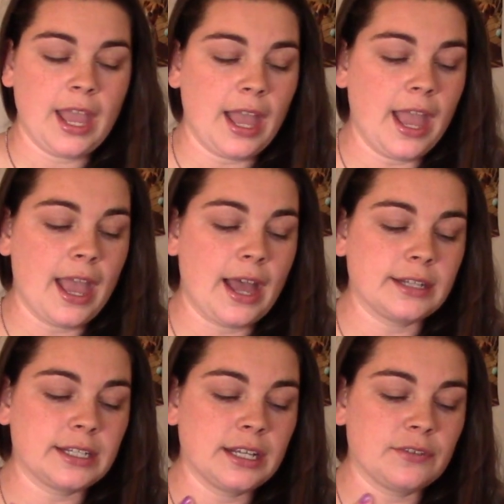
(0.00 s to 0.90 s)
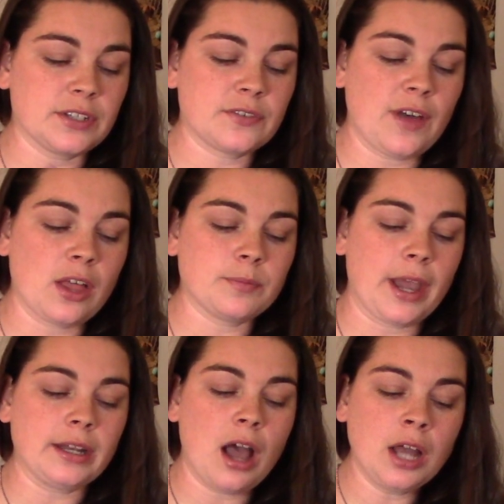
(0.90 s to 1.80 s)
And if it's followed
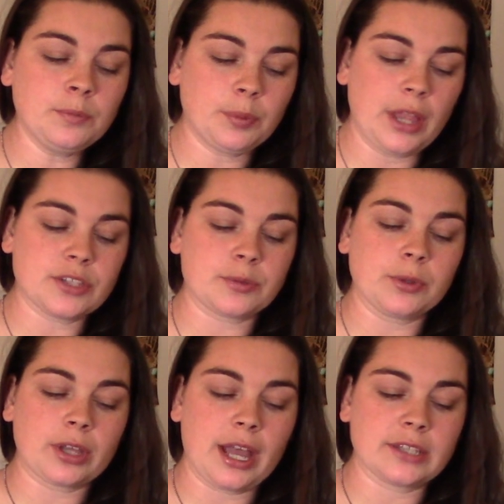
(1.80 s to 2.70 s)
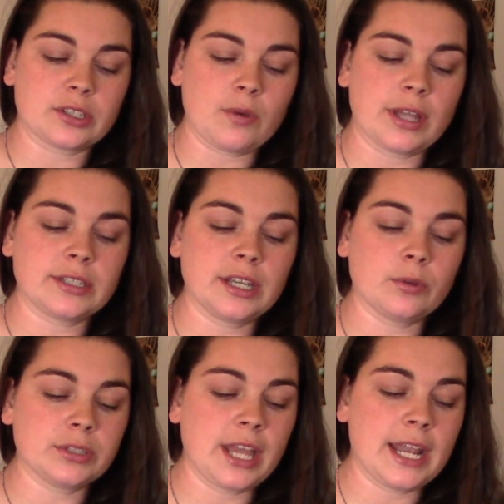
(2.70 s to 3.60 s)
by an unpleasurable consequence, it
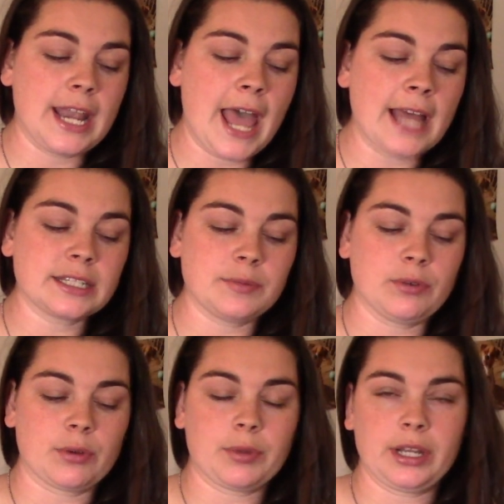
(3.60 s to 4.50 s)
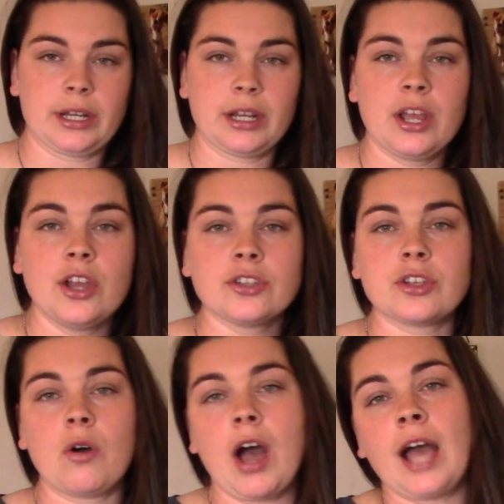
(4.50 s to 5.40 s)
will tend not to be repeated.
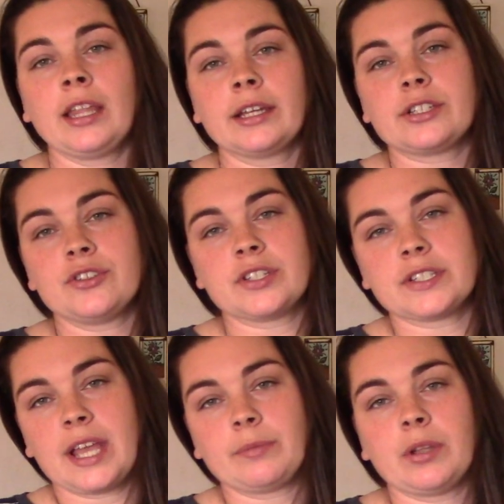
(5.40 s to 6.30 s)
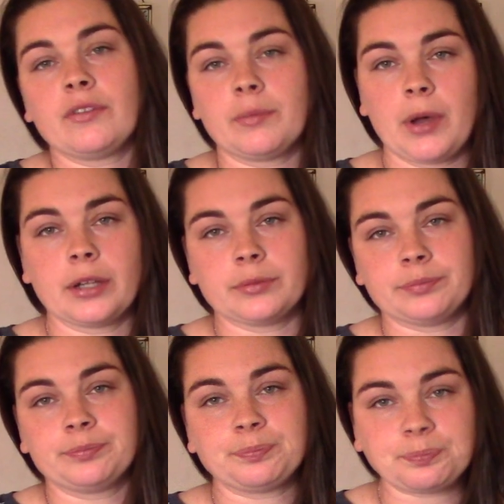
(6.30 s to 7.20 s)
So I like to use the example of a
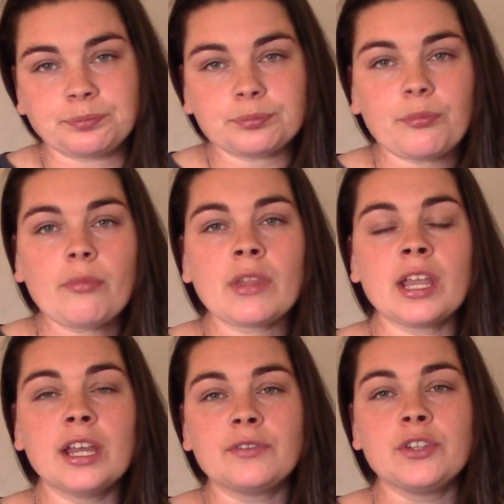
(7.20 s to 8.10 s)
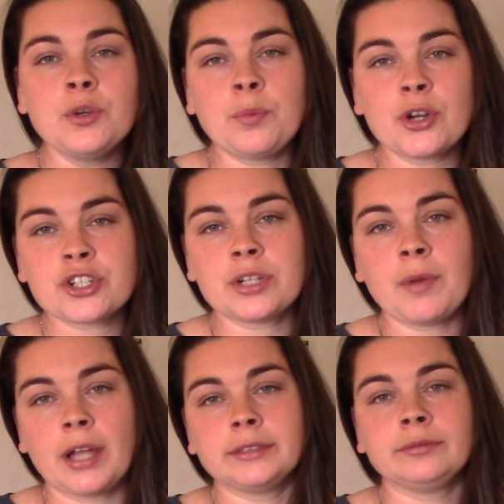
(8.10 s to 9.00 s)
button. If you pushed a
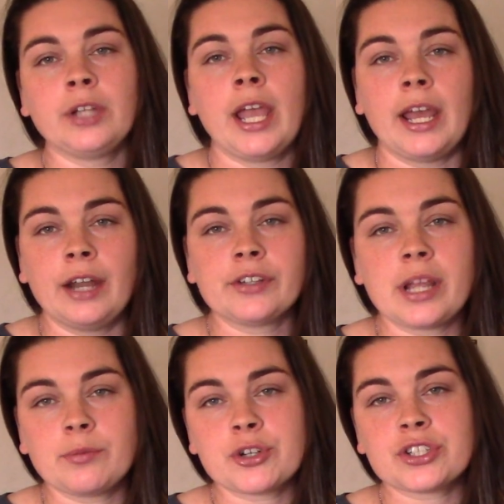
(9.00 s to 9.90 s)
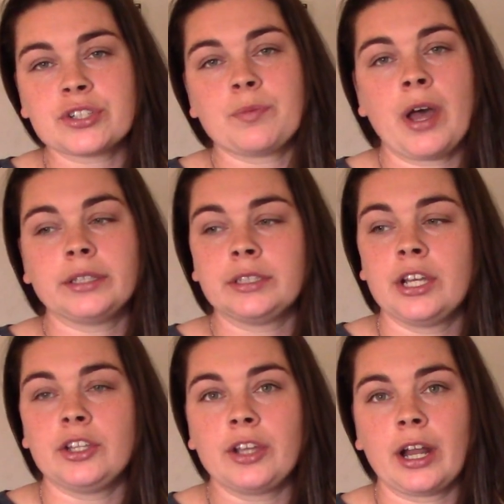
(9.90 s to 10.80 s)
button, and every time you push this button,
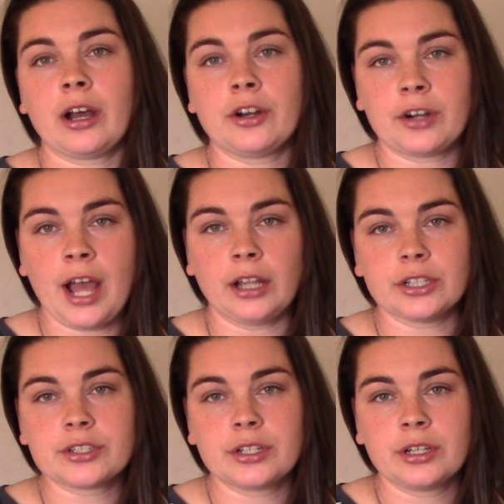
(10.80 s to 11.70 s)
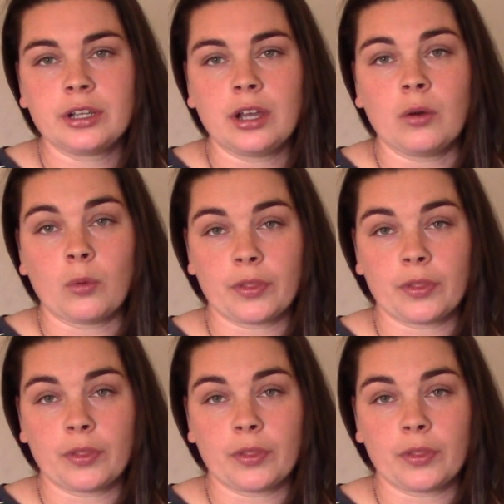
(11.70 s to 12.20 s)
you got $100, well,